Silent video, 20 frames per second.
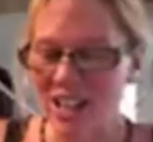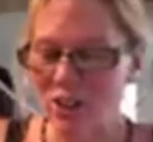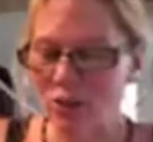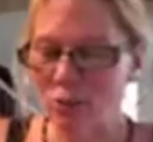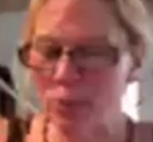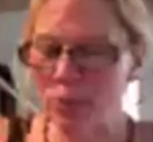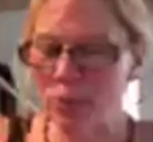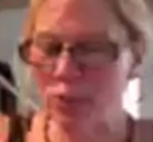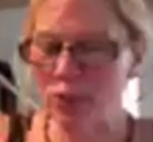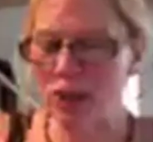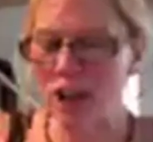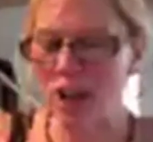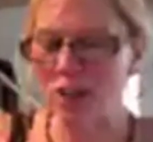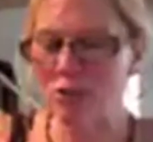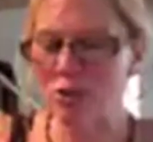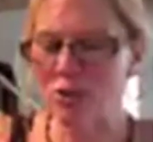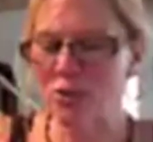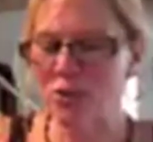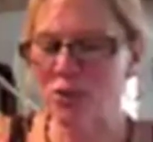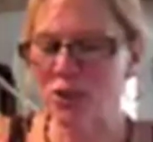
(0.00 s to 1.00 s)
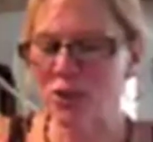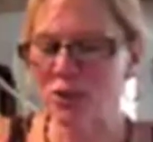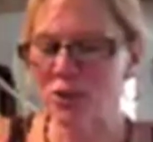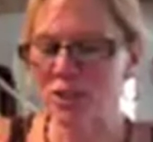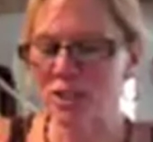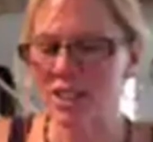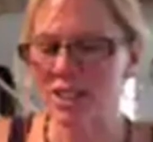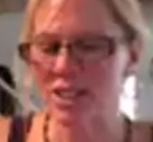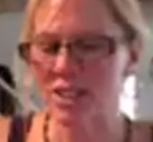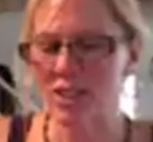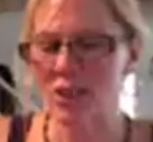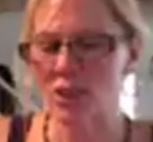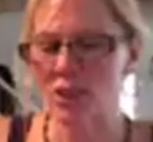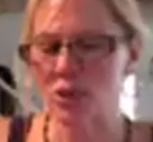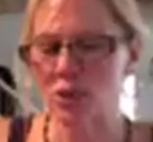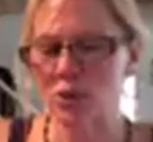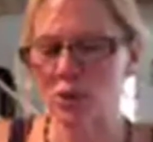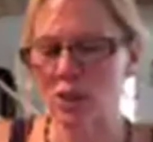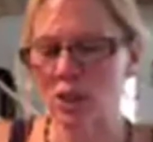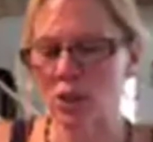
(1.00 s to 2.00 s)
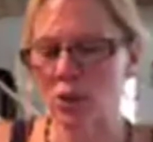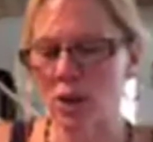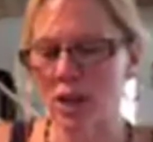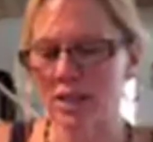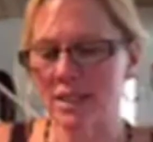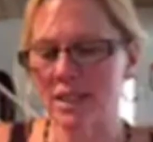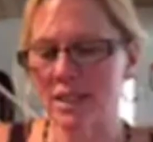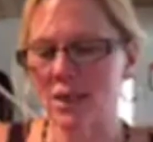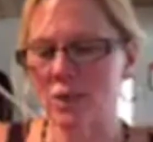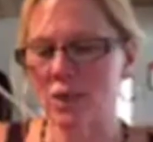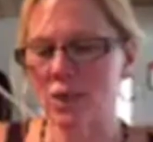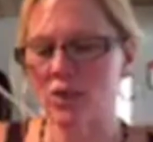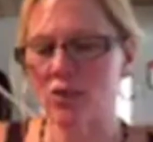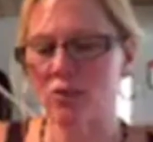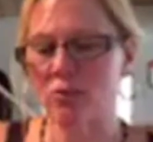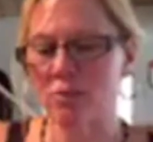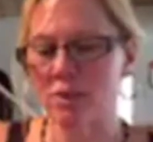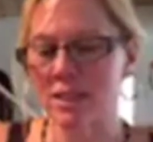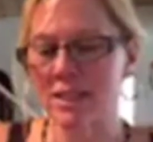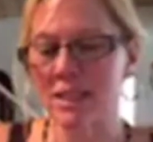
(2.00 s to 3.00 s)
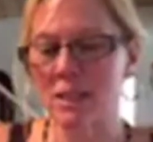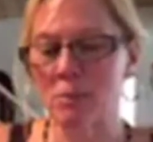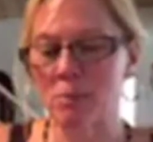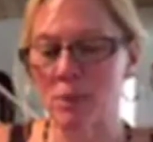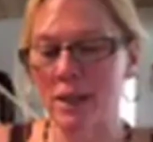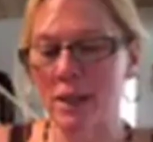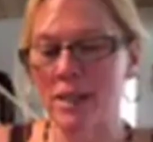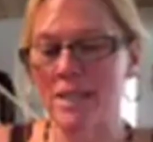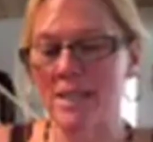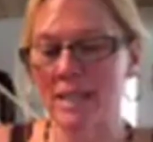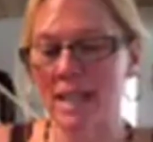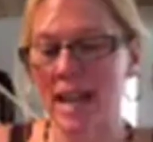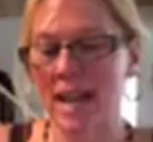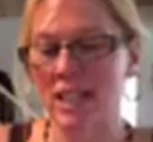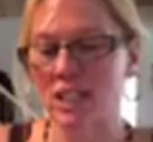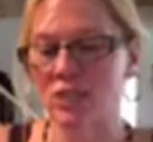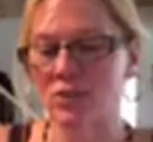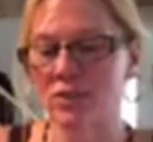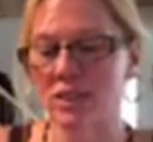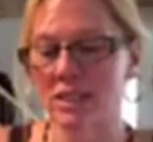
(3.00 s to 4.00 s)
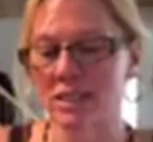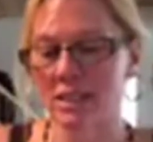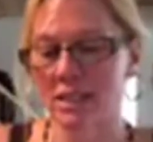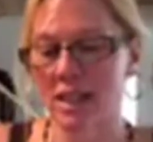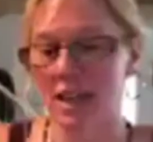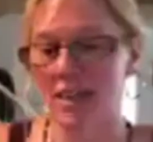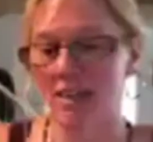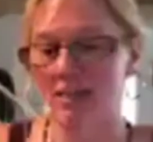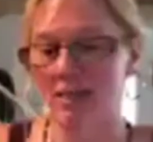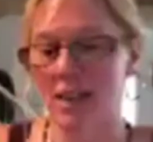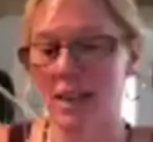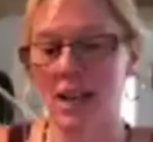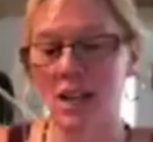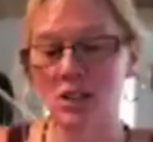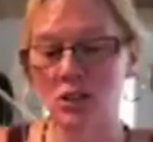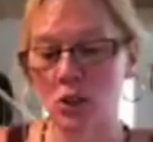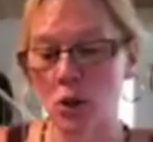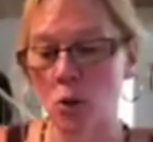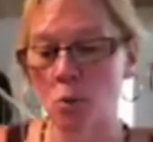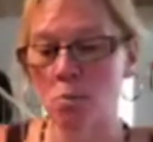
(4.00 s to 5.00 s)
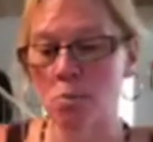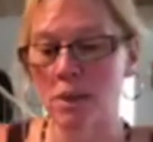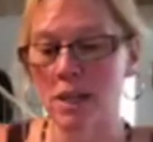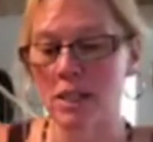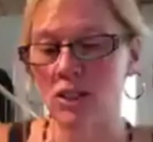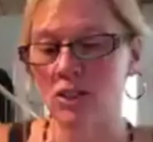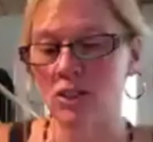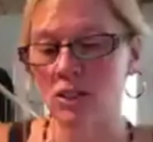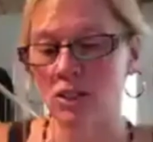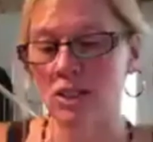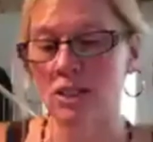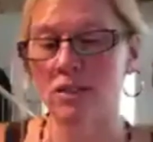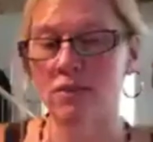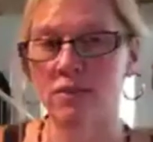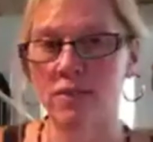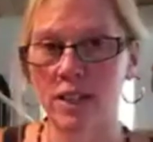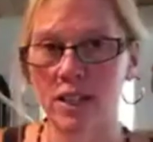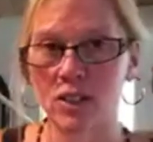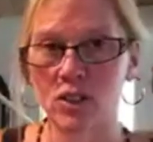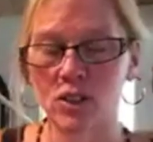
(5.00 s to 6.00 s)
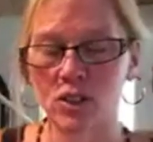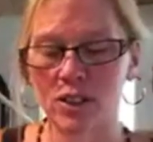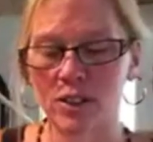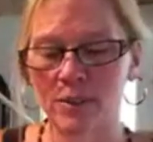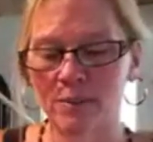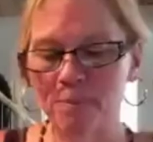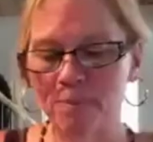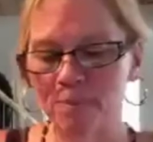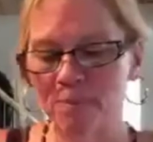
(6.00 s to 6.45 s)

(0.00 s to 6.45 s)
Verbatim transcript: If Peter had refused this unusual request, he would have missed the biggest catch of his life, and I don't mean just the fish.